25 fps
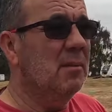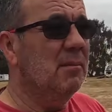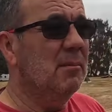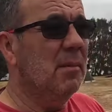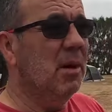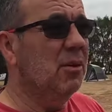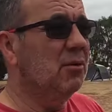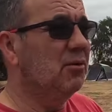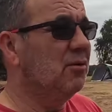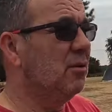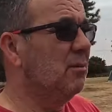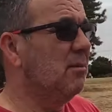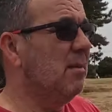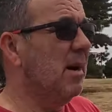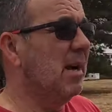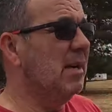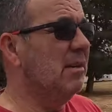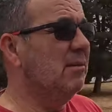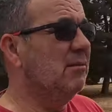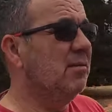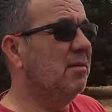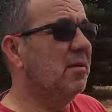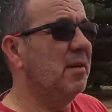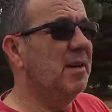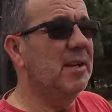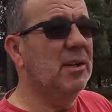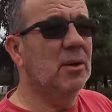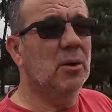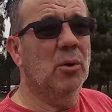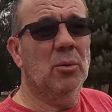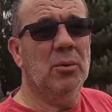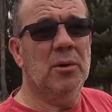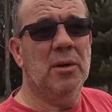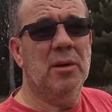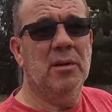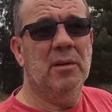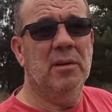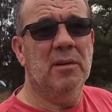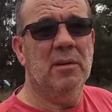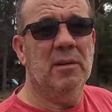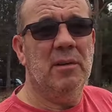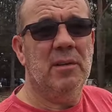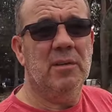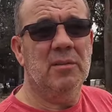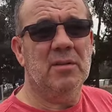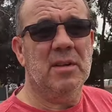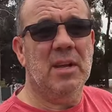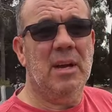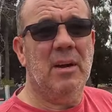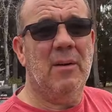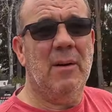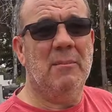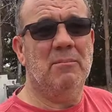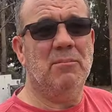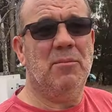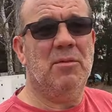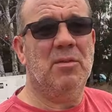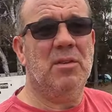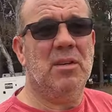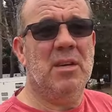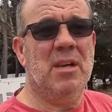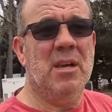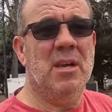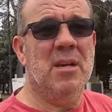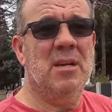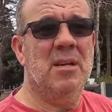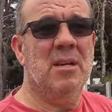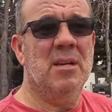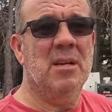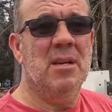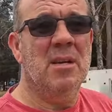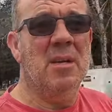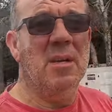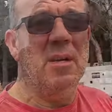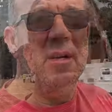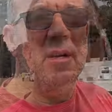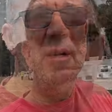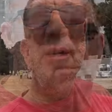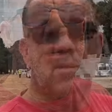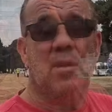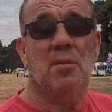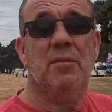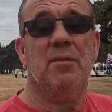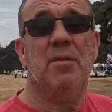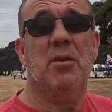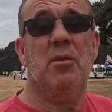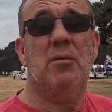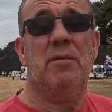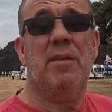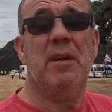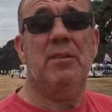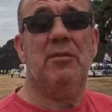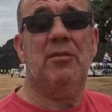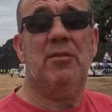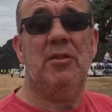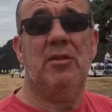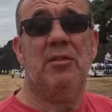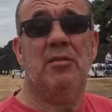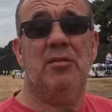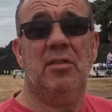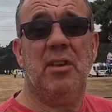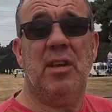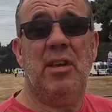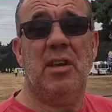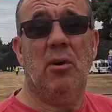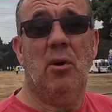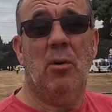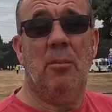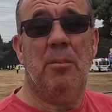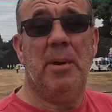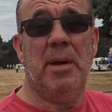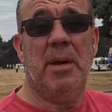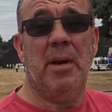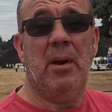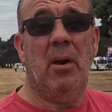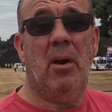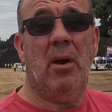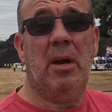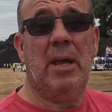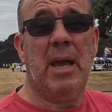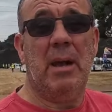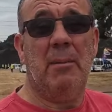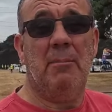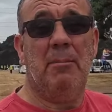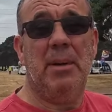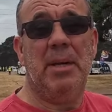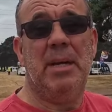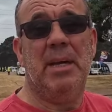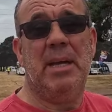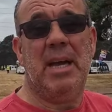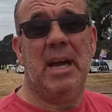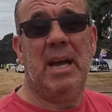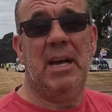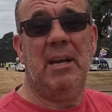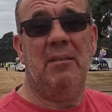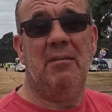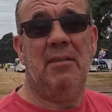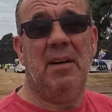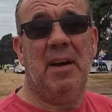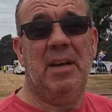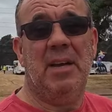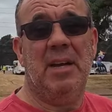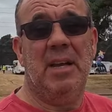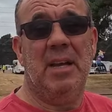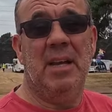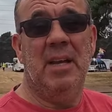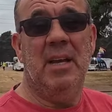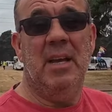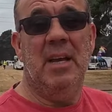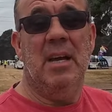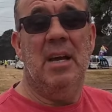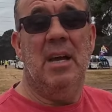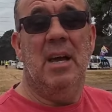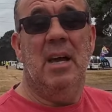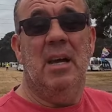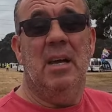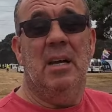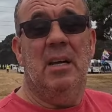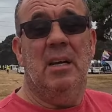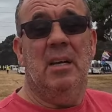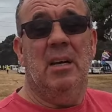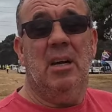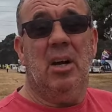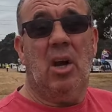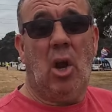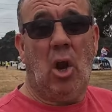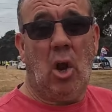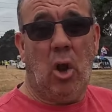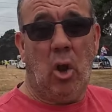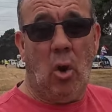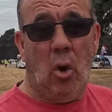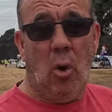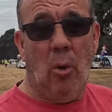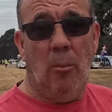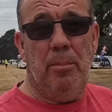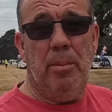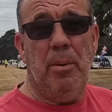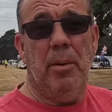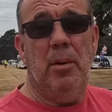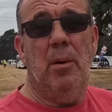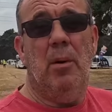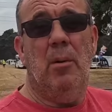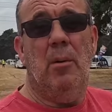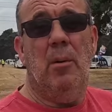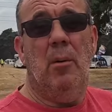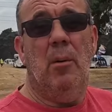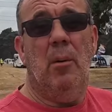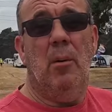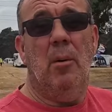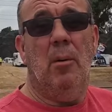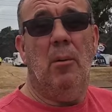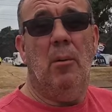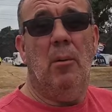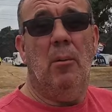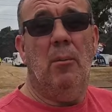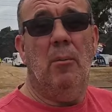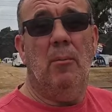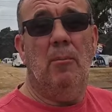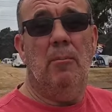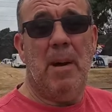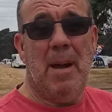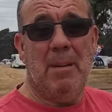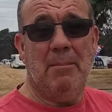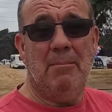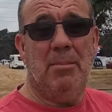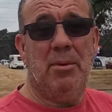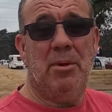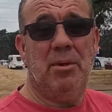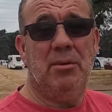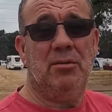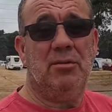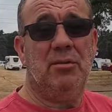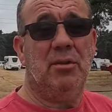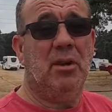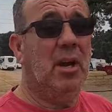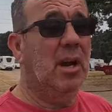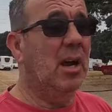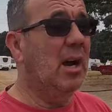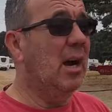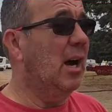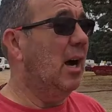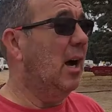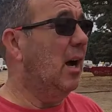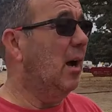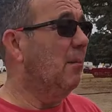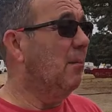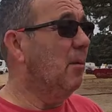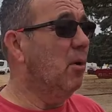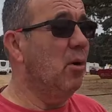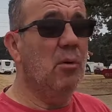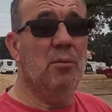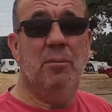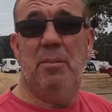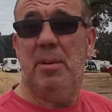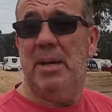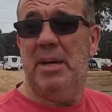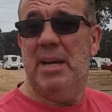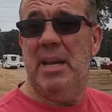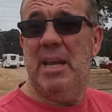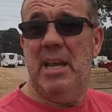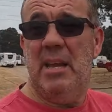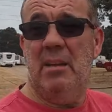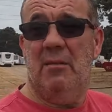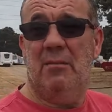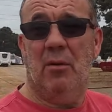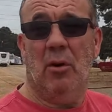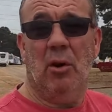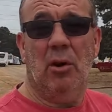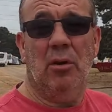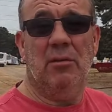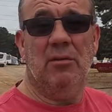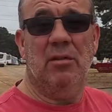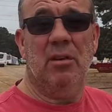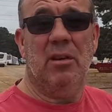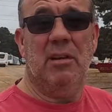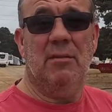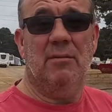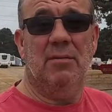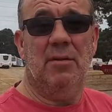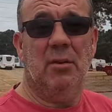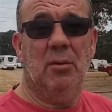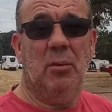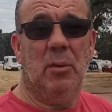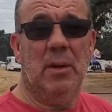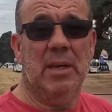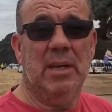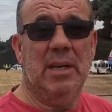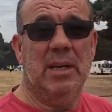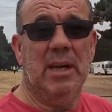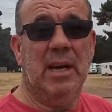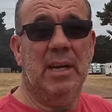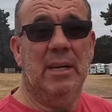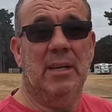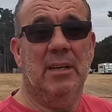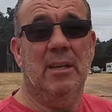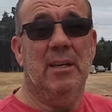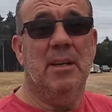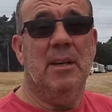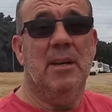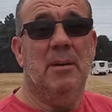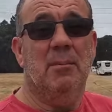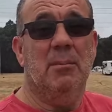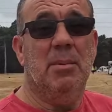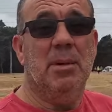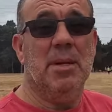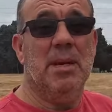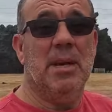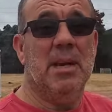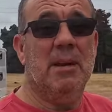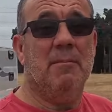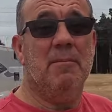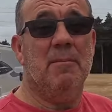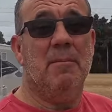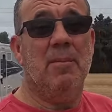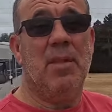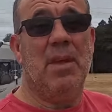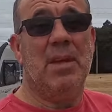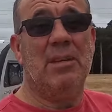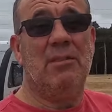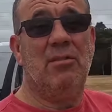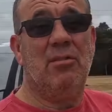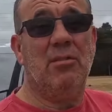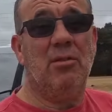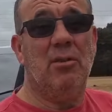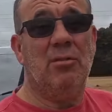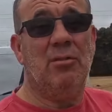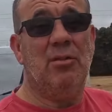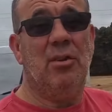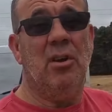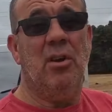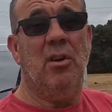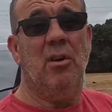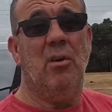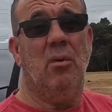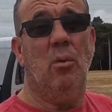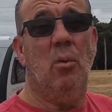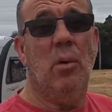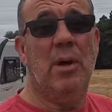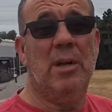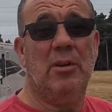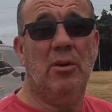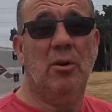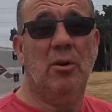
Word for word: most of the main field is now empty the few vans that you see up here are camping caravanning club members um, who've been here volunteering for the weekend but yeah that's us we're